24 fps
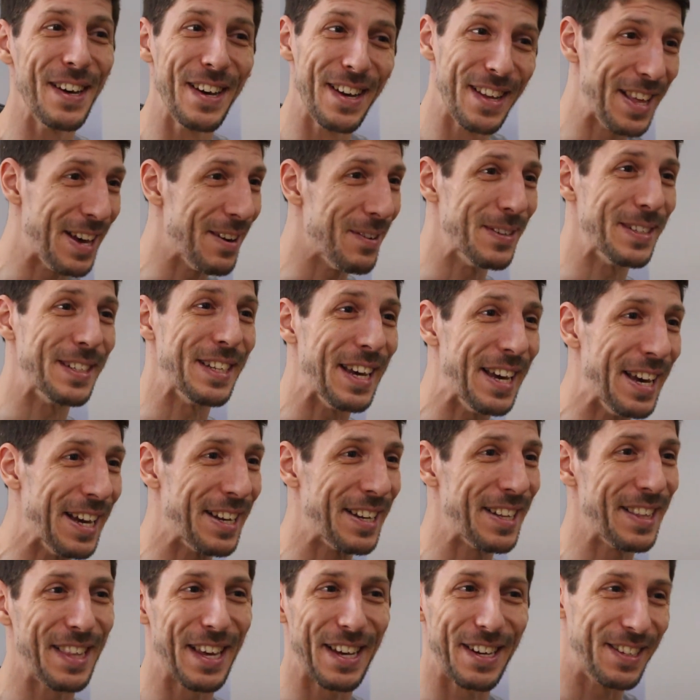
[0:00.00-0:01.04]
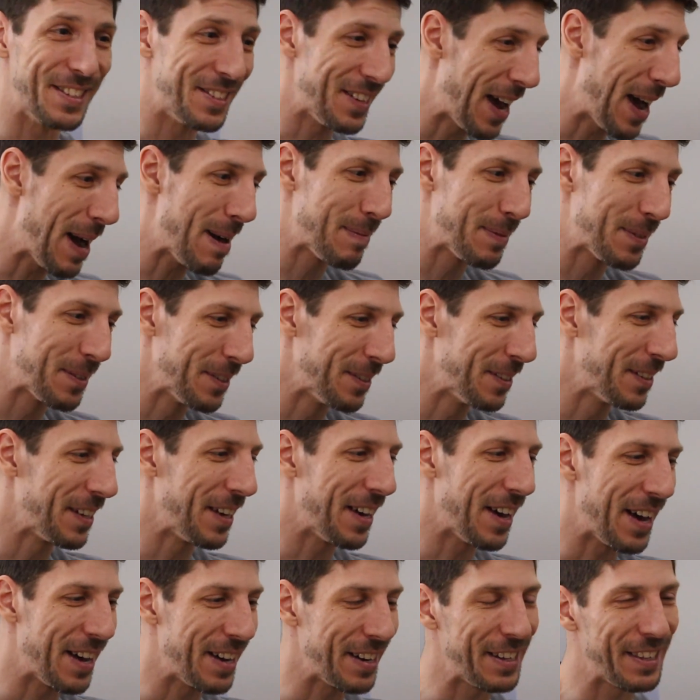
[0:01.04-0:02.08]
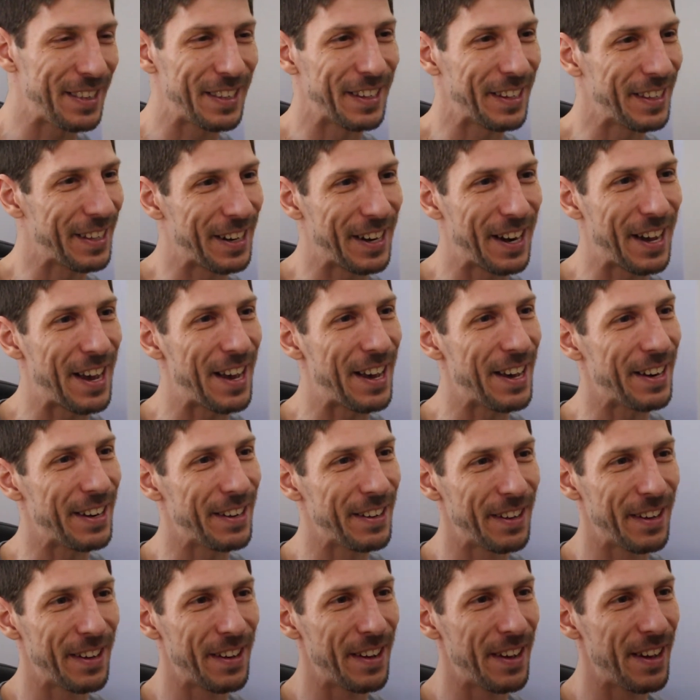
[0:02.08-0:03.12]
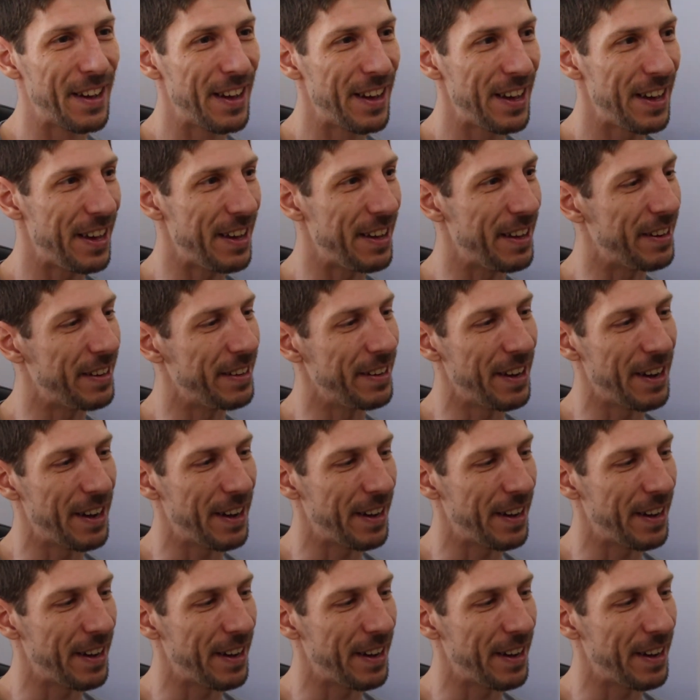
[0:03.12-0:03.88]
That was it. That is absolutely anything that I had. And